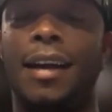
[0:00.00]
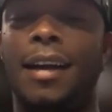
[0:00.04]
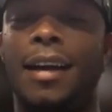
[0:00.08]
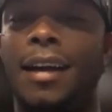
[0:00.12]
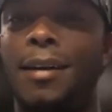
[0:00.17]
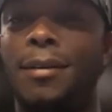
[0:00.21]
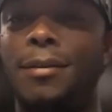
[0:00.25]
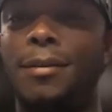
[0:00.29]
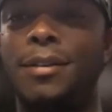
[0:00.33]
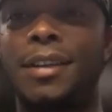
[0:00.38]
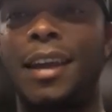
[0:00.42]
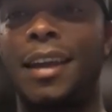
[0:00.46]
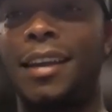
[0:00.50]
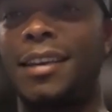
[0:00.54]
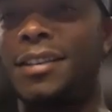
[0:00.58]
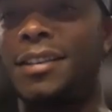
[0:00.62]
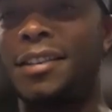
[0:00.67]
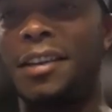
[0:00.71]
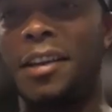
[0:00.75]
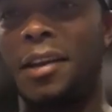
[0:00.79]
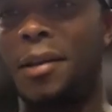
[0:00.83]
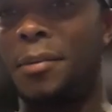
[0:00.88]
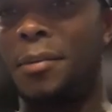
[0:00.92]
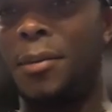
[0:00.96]
I was kind of
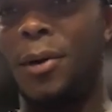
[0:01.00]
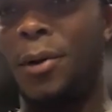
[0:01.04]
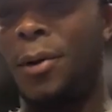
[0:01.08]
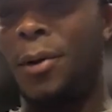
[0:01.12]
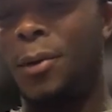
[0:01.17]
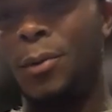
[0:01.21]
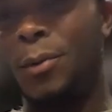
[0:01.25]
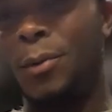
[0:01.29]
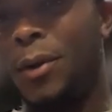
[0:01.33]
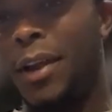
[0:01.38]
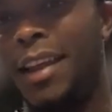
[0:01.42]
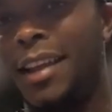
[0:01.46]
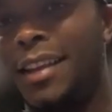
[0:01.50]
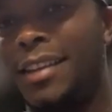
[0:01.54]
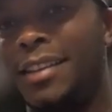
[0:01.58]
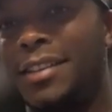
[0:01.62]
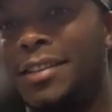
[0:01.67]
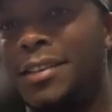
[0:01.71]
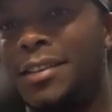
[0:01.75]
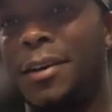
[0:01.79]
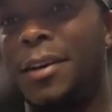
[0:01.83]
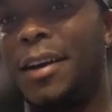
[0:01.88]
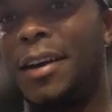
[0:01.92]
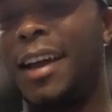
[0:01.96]
stuck in my old
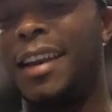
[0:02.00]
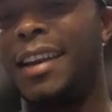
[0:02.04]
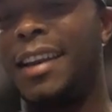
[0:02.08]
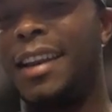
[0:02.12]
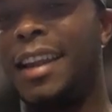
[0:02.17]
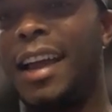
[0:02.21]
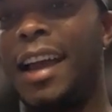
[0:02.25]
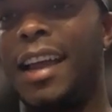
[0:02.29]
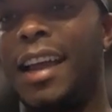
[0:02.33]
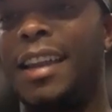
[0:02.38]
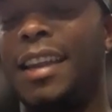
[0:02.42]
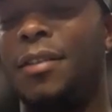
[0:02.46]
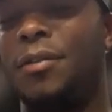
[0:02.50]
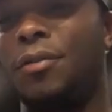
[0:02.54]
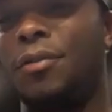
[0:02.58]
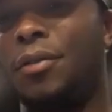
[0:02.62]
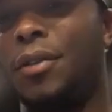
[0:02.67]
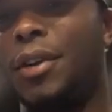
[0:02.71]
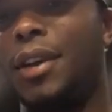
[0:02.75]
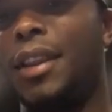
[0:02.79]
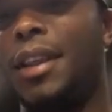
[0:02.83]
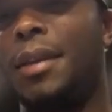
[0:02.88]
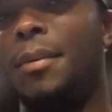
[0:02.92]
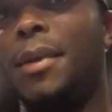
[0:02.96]
ways, so I, I didn't
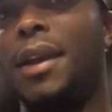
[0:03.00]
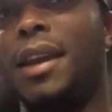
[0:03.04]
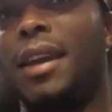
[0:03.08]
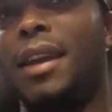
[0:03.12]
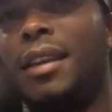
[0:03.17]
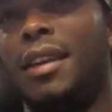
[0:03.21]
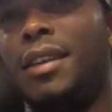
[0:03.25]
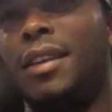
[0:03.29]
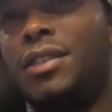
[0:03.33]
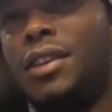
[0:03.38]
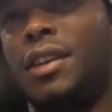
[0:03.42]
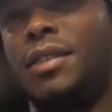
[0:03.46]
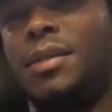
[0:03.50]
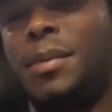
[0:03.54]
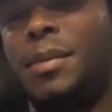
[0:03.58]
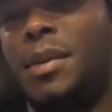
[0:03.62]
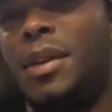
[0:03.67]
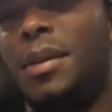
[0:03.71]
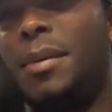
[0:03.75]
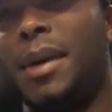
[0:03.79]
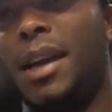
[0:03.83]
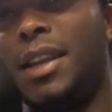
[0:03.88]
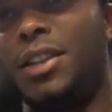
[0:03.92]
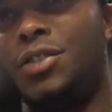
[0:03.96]
really make an
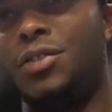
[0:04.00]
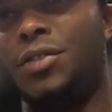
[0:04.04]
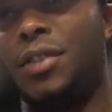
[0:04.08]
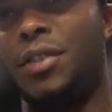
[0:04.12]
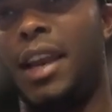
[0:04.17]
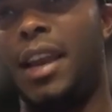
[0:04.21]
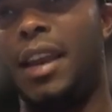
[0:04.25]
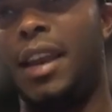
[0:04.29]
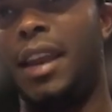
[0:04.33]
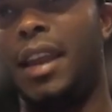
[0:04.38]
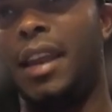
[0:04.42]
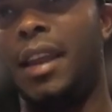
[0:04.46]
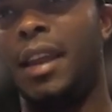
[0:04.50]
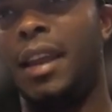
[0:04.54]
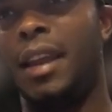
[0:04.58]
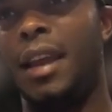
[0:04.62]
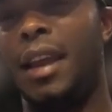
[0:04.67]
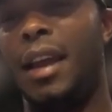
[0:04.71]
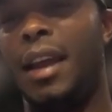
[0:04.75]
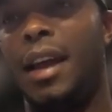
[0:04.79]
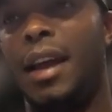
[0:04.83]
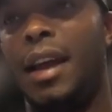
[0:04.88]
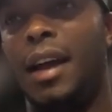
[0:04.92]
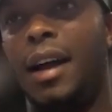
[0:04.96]
adjustment to my training.
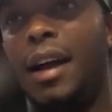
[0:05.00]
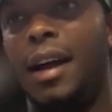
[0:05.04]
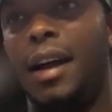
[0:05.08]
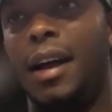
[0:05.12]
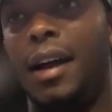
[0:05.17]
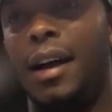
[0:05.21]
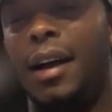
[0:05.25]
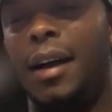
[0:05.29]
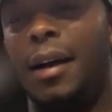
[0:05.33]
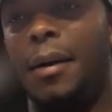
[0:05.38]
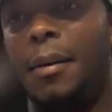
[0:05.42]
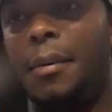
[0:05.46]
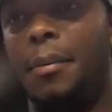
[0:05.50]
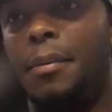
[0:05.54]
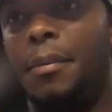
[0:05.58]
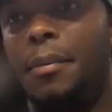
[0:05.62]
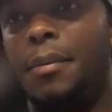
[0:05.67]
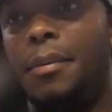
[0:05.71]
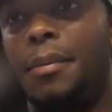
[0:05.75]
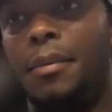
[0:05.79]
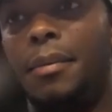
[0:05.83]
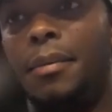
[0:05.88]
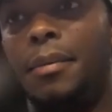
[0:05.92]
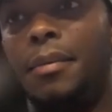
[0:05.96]
Um,
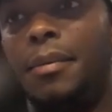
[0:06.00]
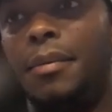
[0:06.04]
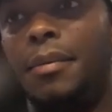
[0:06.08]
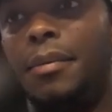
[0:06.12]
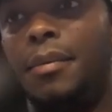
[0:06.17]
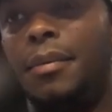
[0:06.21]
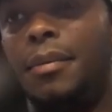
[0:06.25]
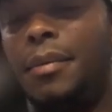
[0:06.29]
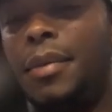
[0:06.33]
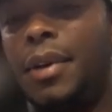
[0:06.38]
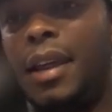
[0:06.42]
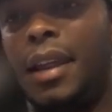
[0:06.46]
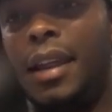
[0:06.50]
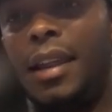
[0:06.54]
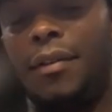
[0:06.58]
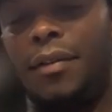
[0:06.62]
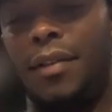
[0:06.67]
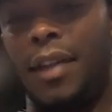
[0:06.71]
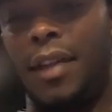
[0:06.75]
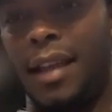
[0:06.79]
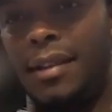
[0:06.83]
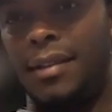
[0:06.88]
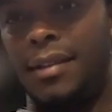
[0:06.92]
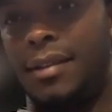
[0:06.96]
but
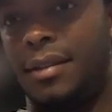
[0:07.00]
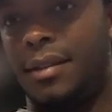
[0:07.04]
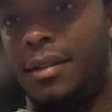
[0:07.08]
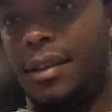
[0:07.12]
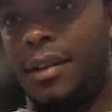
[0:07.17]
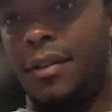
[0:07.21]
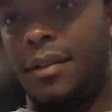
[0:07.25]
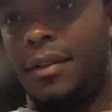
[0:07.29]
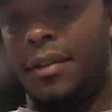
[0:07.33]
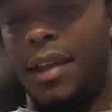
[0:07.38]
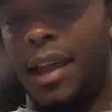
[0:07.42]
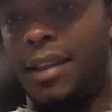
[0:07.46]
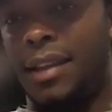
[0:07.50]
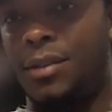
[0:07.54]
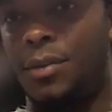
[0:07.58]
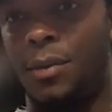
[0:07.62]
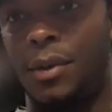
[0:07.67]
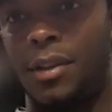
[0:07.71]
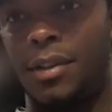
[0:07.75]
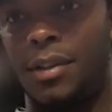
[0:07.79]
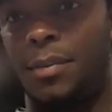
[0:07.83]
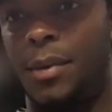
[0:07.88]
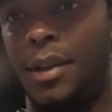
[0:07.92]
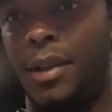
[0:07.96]
if that's if that's
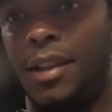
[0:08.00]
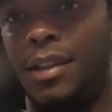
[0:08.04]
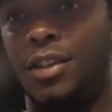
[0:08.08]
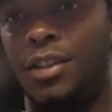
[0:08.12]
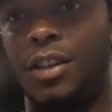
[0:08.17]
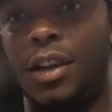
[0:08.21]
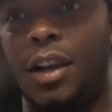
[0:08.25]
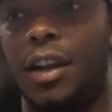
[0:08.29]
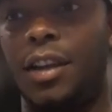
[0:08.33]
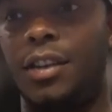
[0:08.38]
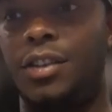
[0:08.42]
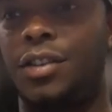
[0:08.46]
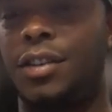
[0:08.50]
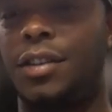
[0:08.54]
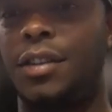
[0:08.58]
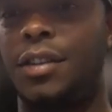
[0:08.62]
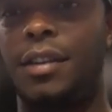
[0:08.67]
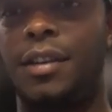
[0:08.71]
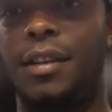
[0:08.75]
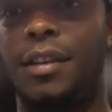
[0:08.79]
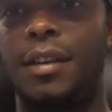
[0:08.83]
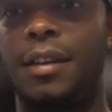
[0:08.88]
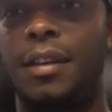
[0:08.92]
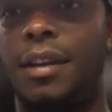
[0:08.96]
what's being judged,
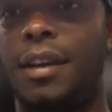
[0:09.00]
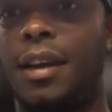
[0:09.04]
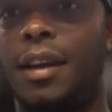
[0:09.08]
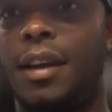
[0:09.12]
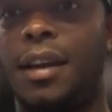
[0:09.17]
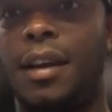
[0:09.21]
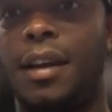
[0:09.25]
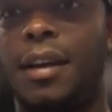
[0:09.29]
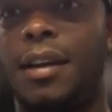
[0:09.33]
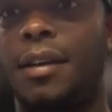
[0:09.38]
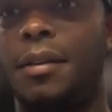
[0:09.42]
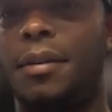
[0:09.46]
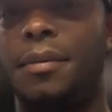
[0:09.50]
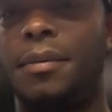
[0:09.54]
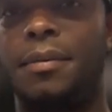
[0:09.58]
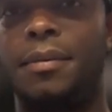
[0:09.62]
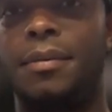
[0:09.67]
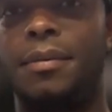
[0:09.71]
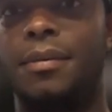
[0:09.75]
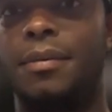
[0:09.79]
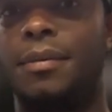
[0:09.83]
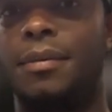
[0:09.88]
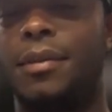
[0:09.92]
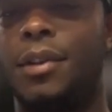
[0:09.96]
uh,
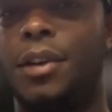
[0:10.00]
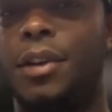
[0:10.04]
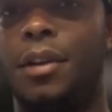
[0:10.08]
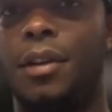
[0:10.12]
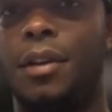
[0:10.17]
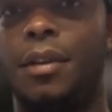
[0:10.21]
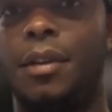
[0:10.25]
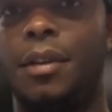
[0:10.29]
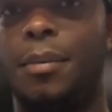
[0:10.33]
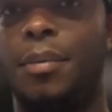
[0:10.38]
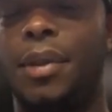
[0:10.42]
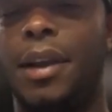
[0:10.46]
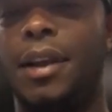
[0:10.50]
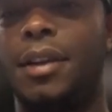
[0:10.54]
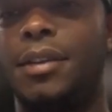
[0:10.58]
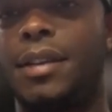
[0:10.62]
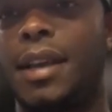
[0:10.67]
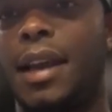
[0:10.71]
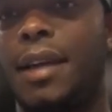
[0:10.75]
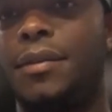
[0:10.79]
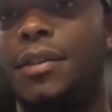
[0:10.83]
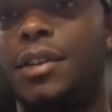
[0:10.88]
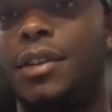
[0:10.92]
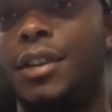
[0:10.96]
you know, the players
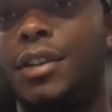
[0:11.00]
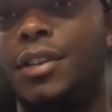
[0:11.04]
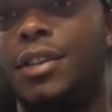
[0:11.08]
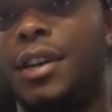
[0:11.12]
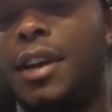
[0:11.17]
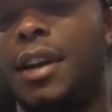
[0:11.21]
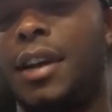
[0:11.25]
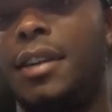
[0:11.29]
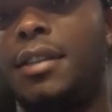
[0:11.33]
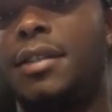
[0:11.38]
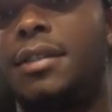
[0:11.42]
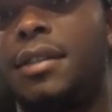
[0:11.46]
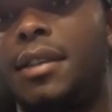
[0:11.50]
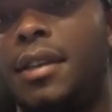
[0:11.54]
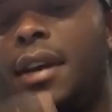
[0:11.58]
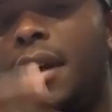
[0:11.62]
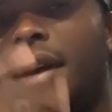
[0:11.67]
have to adjust.